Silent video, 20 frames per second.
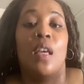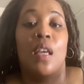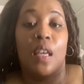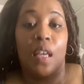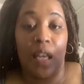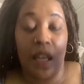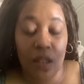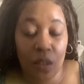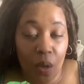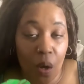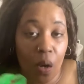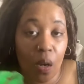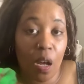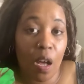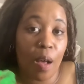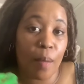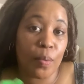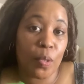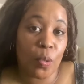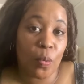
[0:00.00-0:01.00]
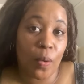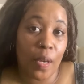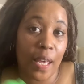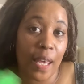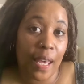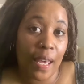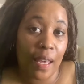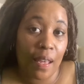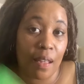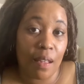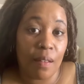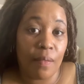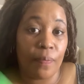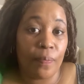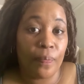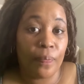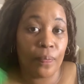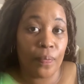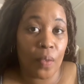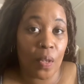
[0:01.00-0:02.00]
it's going to come to a head.
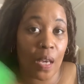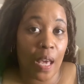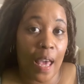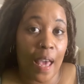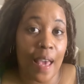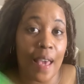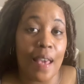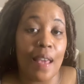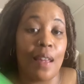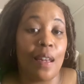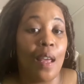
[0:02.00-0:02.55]
Okay,